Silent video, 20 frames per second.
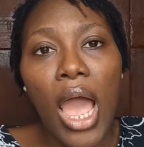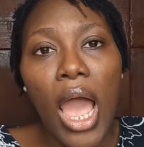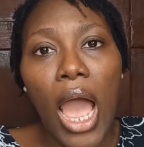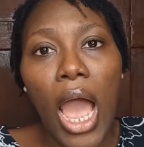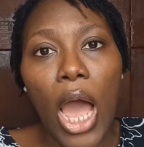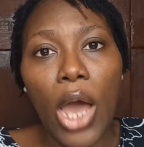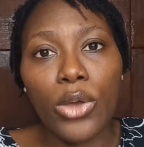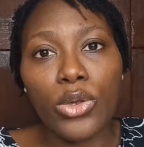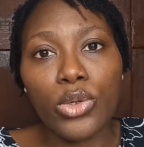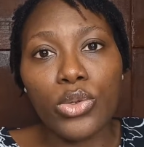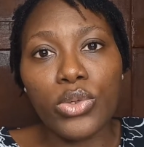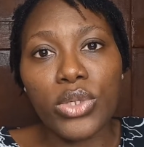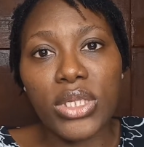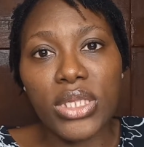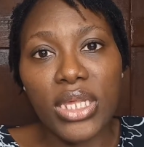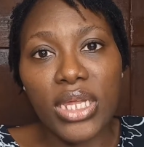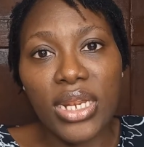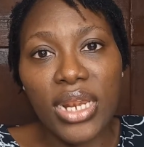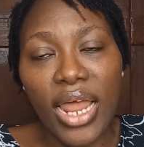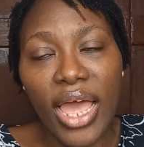how you
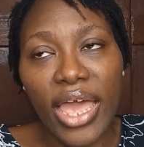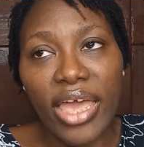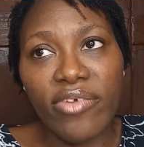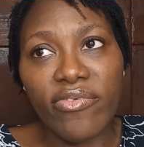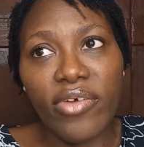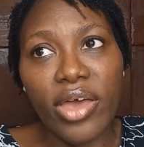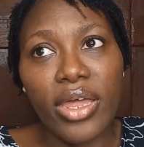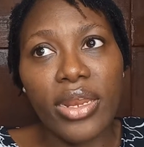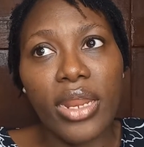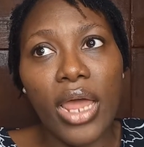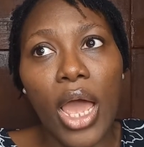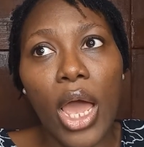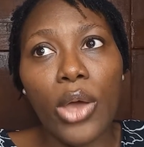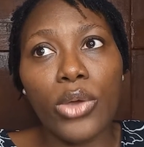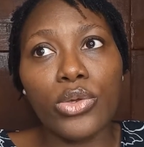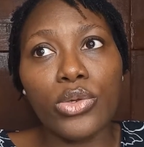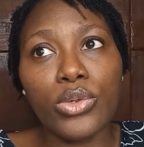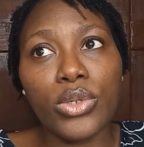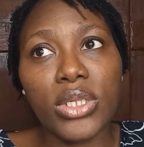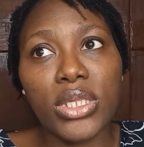see life and how
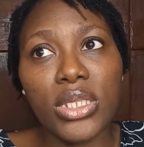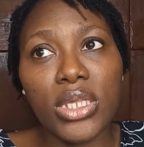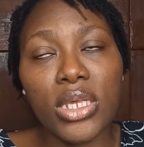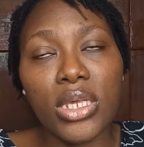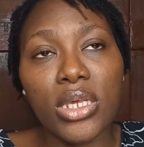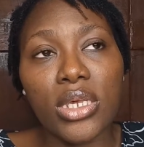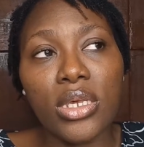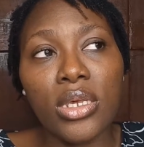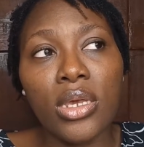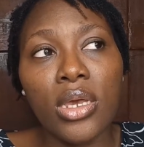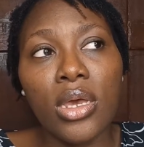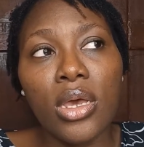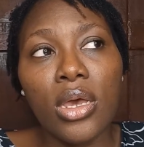you see,